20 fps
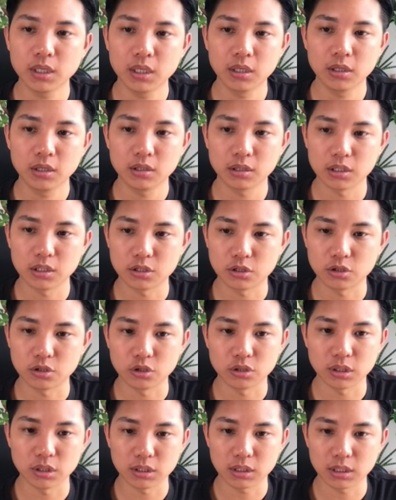is to
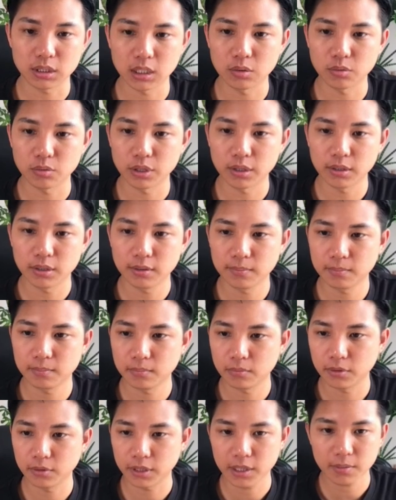use this keyword.
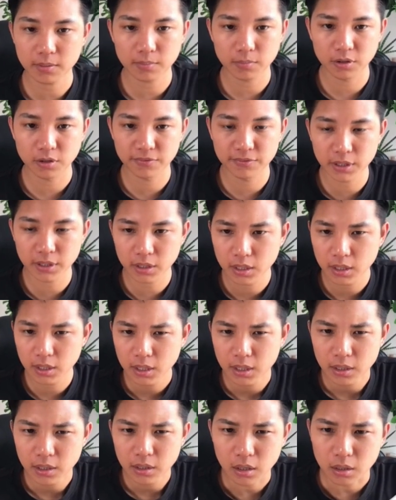Okay, perfect.
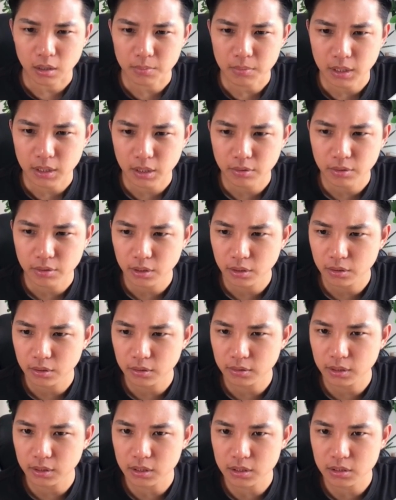Coming down
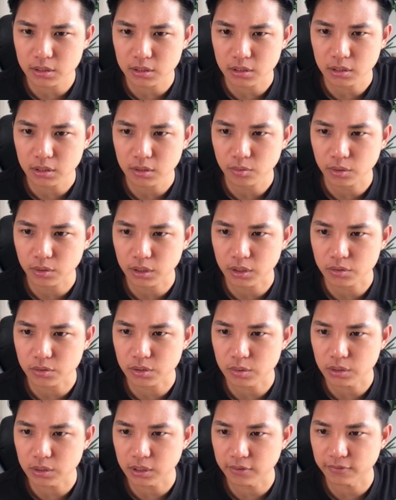here, let's see what
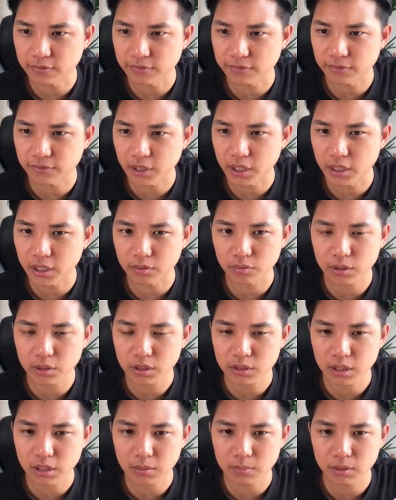else we can find.
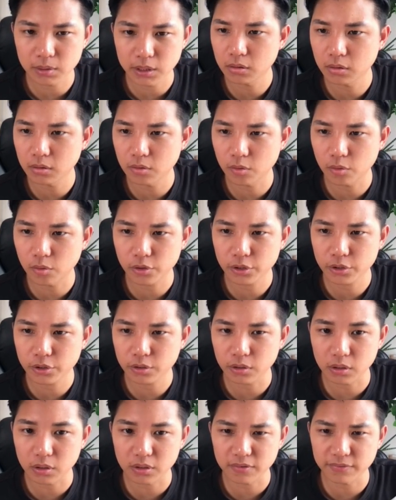Wedding template, order
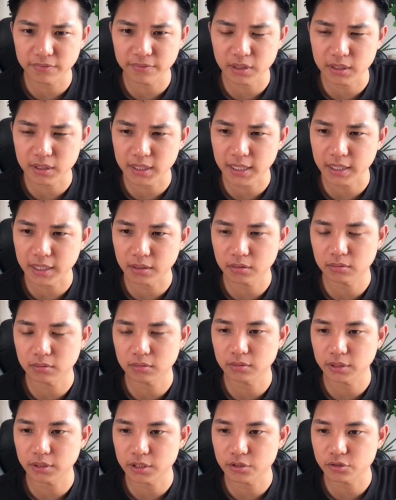of the day.
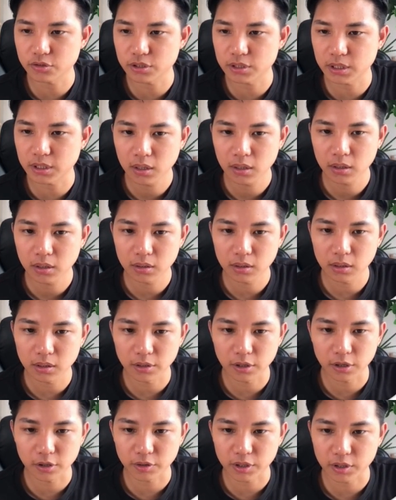Okay, interesting.
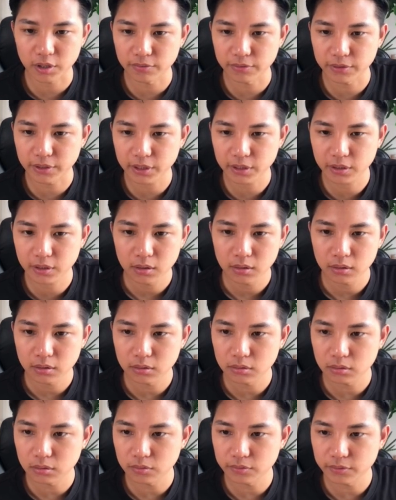Not great over there.
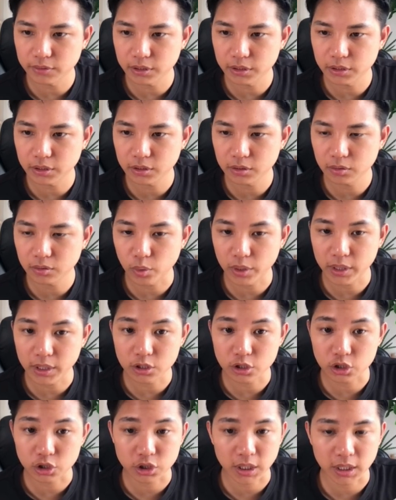Over here,
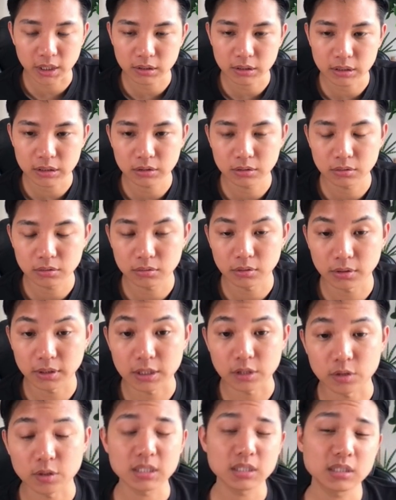wedding checklist. Okay,
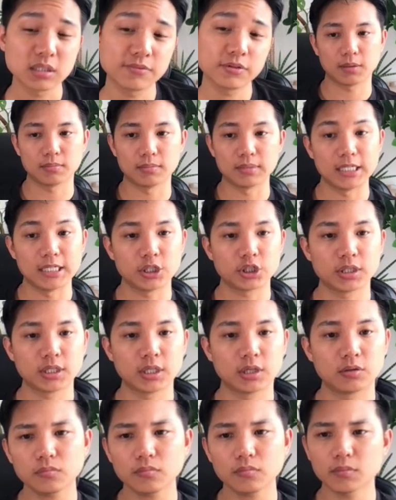so that's a different niche
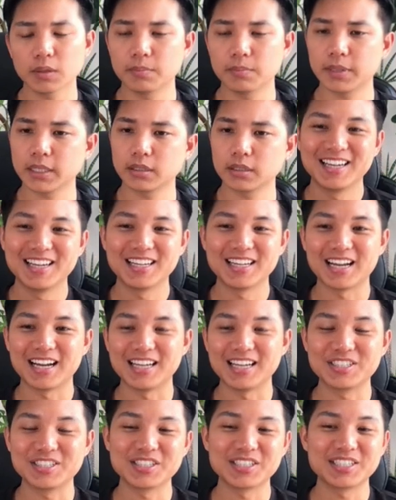now, but
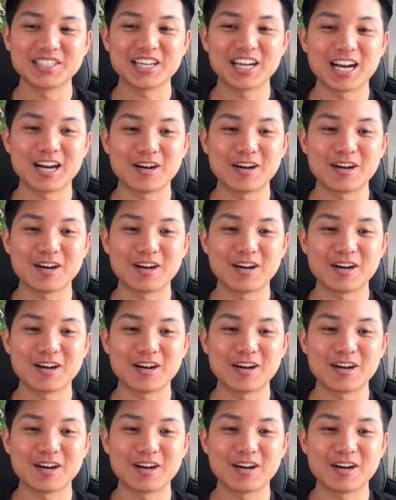As you can see how